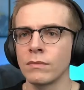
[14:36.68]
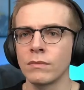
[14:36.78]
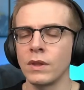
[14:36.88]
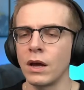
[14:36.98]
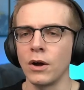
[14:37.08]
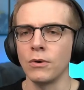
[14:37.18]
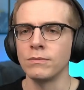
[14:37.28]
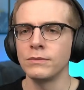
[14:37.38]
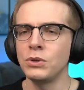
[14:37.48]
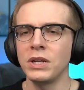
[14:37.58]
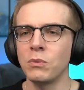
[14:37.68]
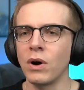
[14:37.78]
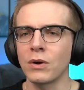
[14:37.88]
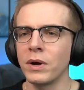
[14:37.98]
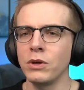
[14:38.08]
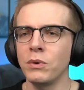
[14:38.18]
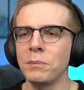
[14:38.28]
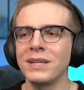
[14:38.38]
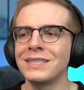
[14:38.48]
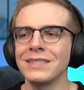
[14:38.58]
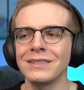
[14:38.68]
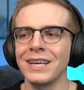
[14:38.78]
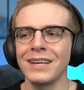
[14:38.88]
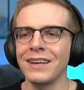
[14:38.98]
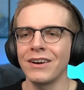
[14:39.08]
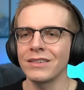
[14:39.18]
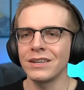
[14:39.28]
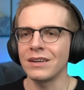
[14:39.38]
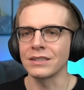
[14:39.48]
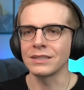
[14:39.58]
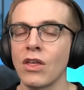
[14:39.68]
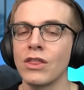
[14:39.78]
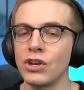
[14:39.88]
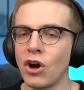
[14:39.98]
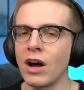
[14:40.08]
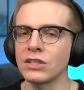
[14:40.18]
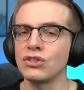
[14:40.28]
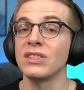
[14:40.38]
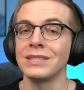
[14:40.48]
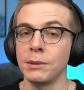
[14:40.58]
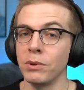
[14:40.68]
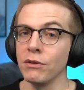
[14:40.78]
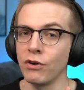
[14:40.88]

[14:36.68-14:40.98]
No, you didn't walk away. You wouldn't be still taking care of the dogs. The dogs are the symbol of